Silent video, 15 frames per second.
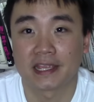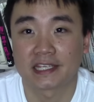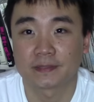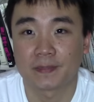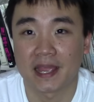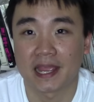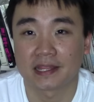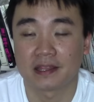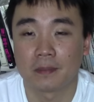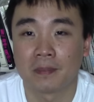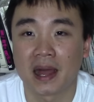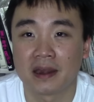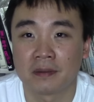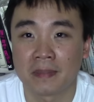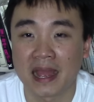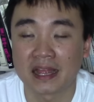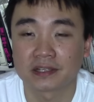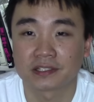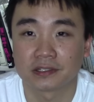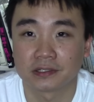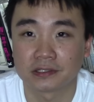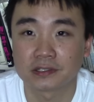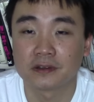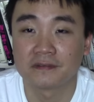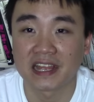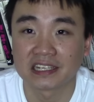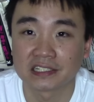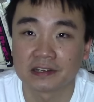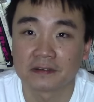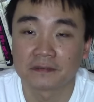expect Modern Masters
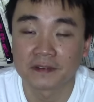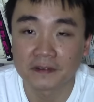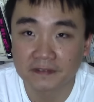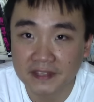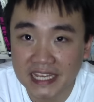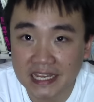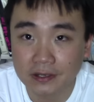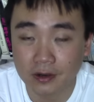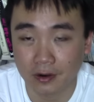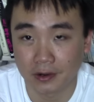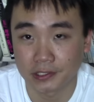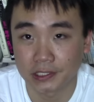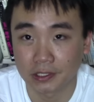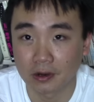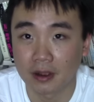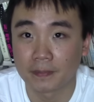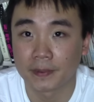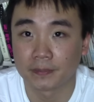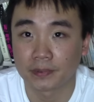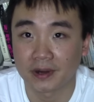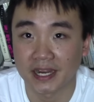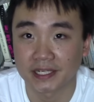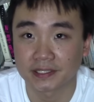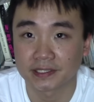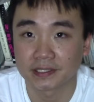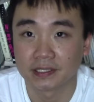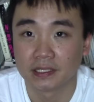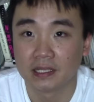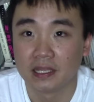2015 cards to go up in price.